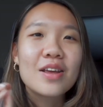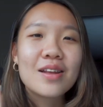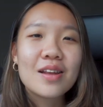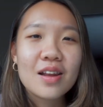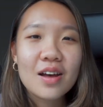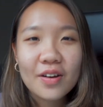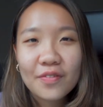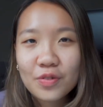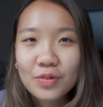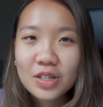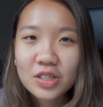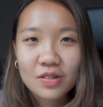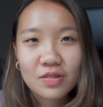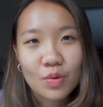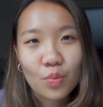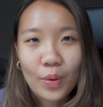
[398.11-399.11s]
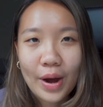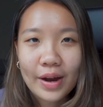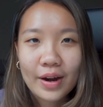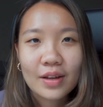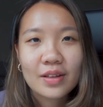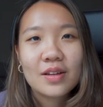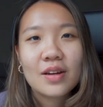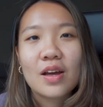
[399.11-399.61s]
love doing gifs in white.
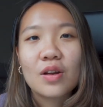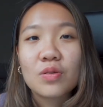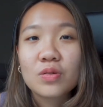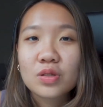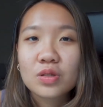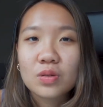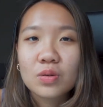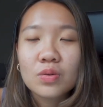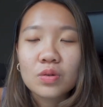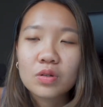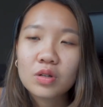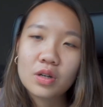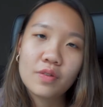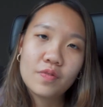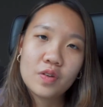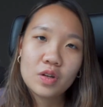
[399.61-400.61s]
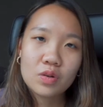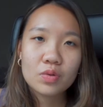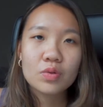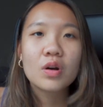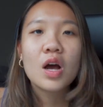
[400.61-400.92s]
I think that it looks so good in the video.